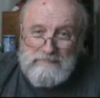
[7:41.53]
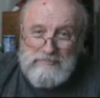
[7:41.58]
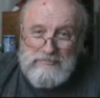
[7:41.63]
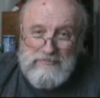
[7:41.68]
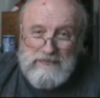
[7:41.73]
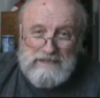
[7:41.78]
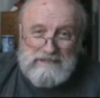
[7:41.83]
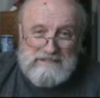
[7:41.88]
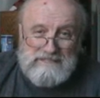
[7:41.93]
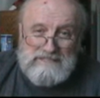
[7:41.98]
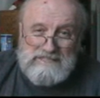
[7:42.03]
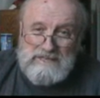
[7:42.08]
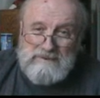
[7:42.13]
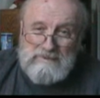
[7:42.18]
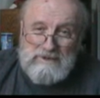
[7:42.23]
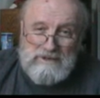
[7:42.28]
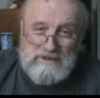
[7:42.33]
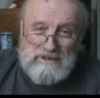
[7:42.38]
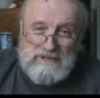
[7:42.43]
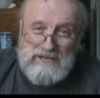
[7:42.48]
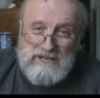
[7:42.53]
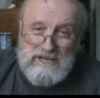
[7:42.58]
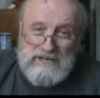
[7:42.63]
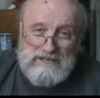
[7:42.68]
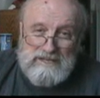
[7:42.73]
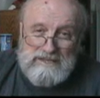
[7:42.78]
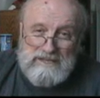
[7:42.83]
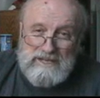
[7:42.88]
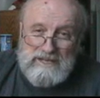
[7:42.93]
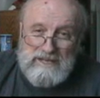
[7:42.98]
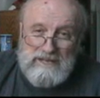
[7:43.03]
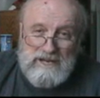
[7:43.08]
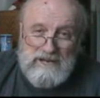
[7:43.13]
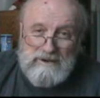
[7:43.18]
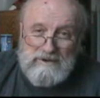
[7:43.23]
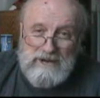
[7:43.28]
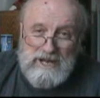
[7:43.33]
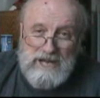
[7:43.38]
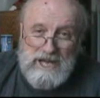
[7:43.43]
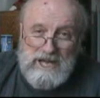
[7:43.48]
It's a similar kind of thing in
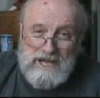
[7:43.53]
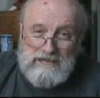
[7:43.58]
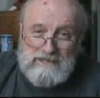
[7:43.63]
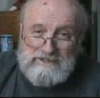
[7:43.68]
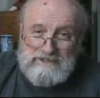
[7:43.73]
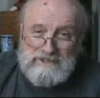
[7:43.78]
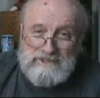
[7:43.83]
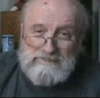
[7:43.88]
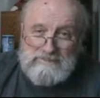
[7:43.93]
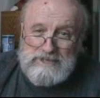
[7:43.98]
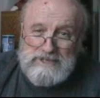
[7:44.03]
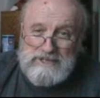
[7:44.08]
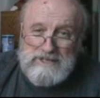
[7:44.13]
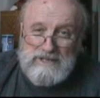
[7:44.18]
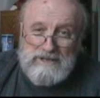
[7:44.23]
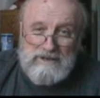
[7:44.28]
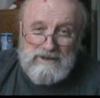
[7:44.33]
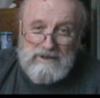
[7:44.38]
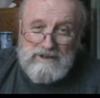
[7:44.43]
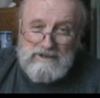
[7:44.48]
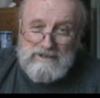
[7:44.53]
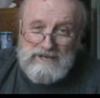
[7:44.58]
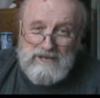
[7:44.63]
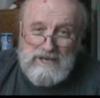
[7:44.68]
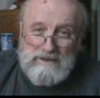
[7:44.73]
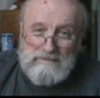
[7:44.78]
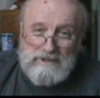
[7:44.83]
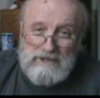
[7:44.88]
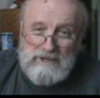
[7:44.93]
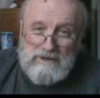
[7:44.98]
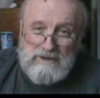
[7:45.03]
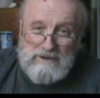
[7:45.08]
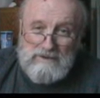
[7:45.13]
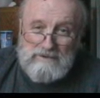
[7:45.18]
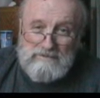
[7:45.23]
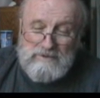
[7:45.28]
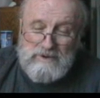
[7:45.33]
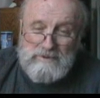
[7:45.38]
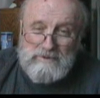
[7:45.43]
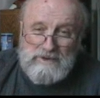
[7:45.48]
Iraq. Should have been done a long time ago
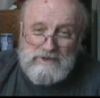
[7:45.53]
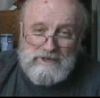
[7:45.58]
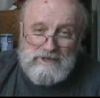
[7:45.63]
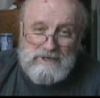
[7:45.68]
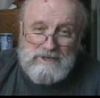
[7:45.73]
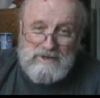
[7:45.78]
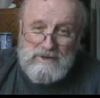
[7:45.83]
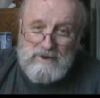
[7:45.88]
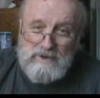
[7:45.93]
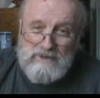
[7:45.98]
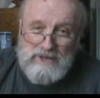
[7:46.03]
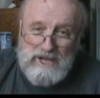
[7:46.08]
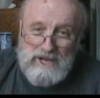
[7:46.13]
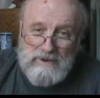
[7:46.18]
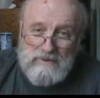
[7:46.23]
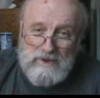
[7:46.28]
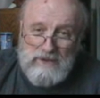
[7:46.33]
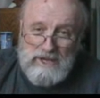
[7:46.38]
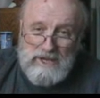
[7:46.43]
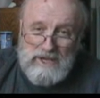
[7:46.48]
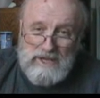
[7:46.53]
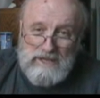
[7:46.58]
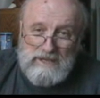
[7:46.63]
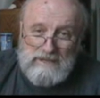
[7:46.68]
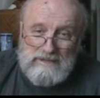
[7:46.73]
if we were going to go that way.